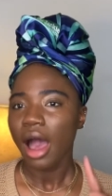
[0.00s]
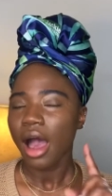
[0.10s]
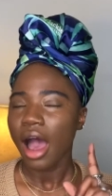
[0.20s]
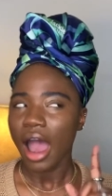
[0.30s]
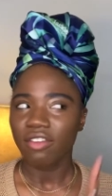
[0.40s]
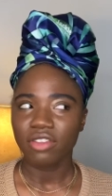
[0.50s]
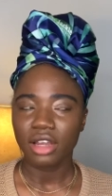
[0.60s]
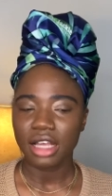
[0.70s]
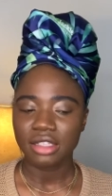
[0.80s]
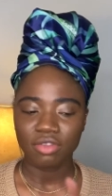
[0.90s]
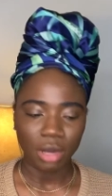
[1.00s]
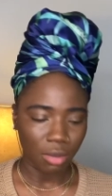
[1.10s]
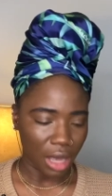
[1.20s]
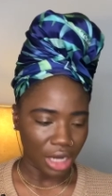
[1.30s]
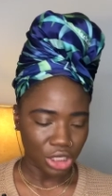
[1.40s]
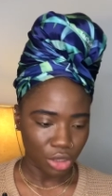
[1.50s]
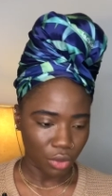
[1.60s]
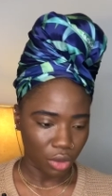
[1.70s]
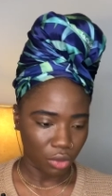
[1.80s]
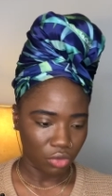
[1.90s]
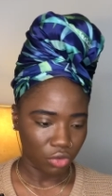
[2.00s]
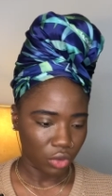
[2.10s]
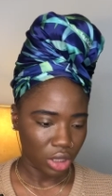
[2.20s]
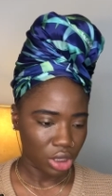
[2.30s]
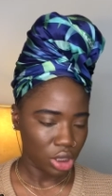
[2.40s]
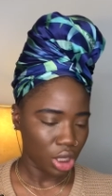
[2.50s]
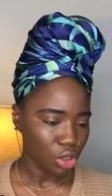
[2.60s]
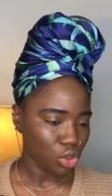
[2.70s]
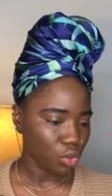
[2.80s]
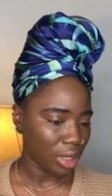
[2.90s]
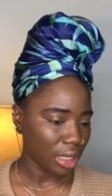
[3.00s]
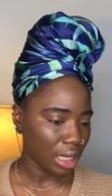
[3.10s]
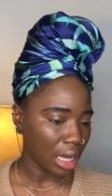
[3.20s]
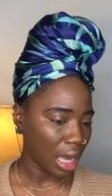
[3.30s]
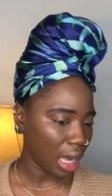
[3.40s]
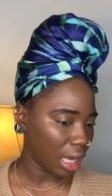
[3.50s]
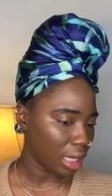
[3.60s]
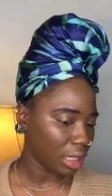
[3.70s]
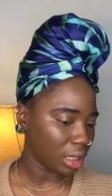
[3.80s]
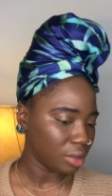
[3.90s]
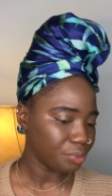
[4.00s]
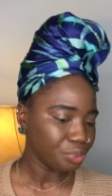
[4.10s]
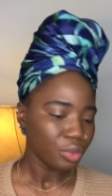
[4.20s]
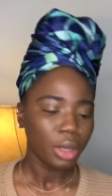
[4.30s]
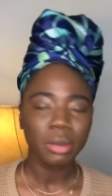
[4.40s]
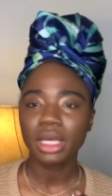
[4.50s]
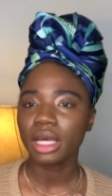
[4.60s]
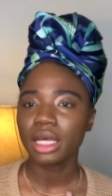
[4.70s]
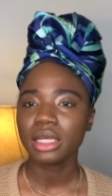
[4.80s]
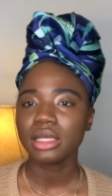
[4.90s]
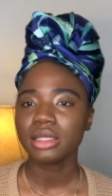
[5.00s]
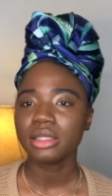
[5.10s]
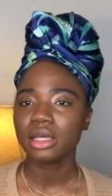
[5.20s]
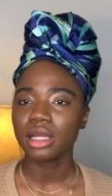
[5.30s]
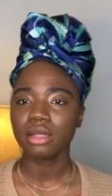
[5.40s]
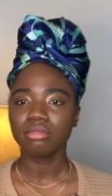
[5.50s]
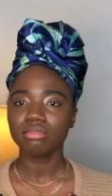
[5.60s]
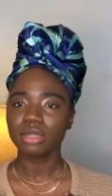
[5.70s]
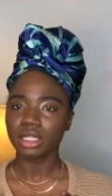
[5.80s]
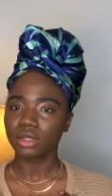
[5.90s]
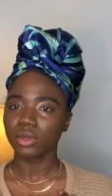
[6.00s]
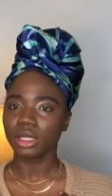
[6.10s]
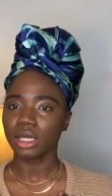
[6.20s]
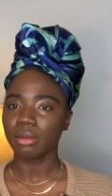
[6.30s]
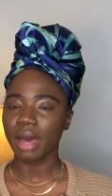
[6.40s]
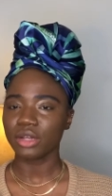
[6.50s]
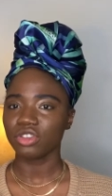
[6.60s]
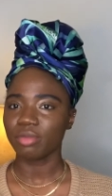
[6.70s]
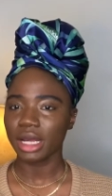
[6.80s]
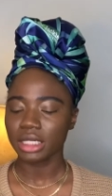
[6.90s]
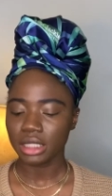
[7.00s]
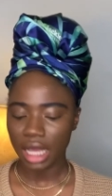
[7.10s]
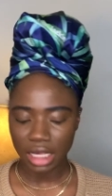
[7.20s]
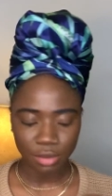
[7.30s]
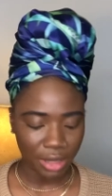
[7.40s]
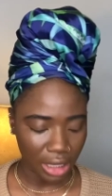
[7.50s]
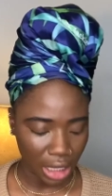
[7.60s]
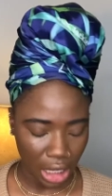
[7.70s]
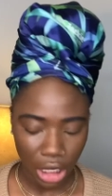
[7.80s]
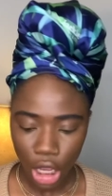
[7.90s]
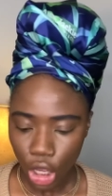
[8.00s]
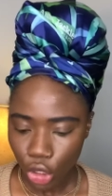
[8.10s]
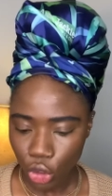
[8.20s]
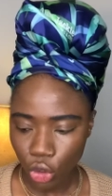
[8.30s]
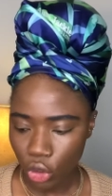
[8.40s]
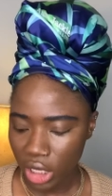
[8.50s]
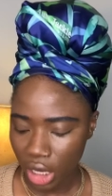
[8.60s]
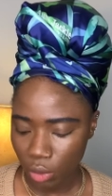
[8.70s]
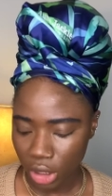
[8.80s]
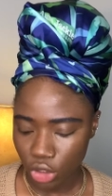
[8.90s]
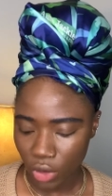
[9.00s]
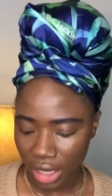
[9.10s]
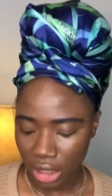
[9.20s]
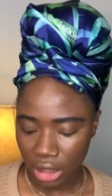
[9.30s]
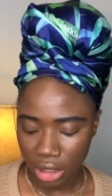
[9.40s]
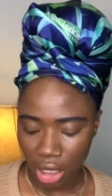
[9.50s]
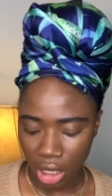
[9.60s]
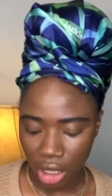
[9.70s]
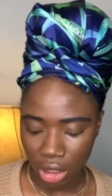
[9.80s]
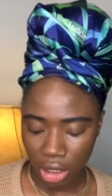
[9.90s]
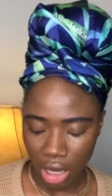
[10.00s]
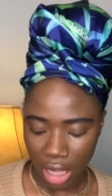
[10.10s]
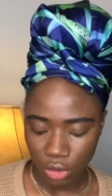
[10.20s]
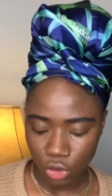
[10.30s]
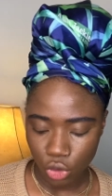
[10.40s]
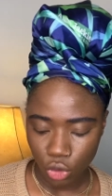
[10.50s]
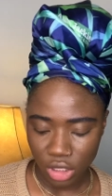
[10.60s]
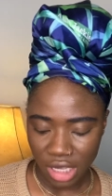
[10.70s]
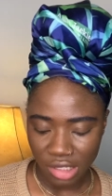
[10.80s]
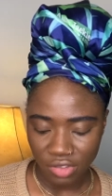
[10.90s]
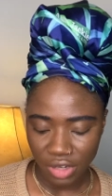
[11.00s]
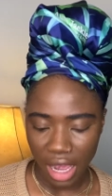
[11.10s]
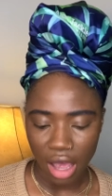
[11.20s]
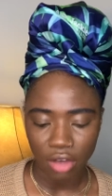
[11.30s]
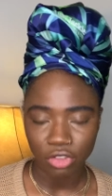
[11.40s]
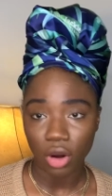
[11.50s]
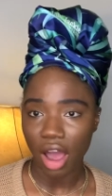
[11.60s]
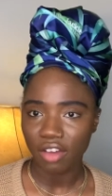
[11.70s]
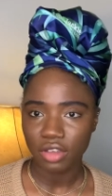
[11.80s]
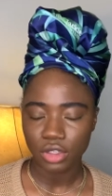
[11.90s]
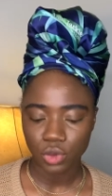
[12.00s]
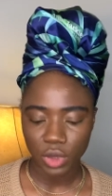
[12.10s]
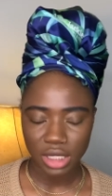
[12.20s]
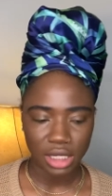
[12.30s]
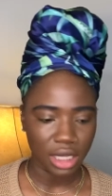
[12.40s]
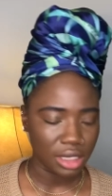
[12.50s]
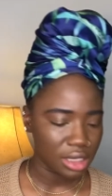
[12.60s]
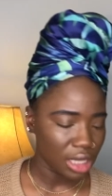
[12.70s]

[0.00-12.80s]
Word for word: I feel as if maybe I should have went with Rich 28 because it doesn't really match with my chest. But again, you know, you can't really try nothing on at the stores as of now for obvious reasons.